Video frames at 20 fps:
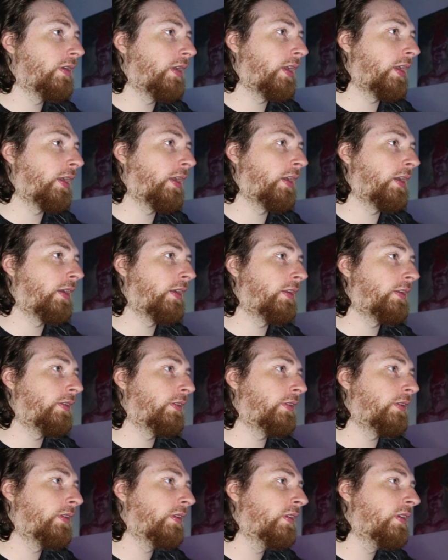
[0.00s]

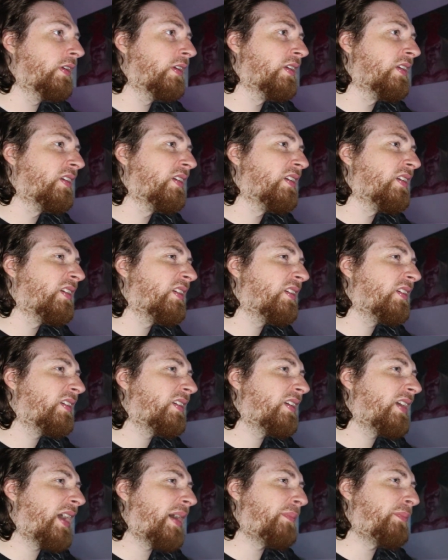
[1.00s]
and
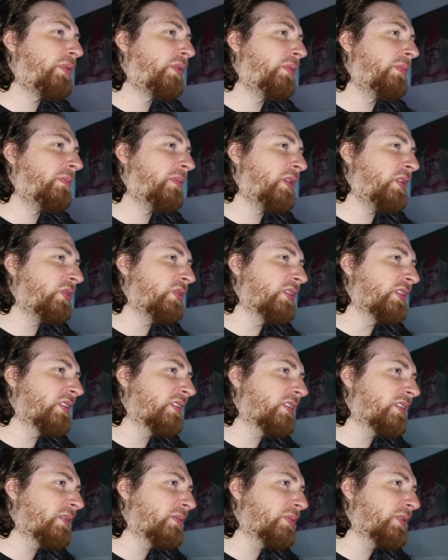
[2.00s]
Apple
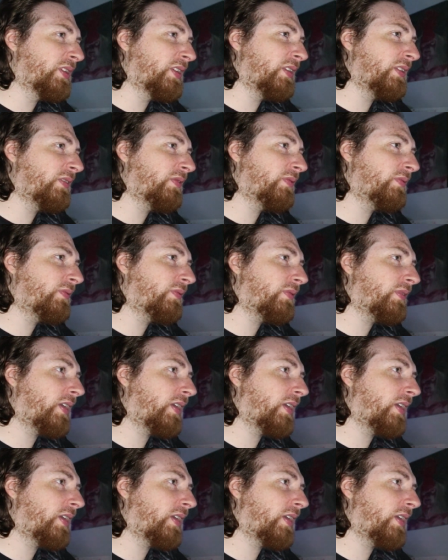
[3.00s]
Music, I believe.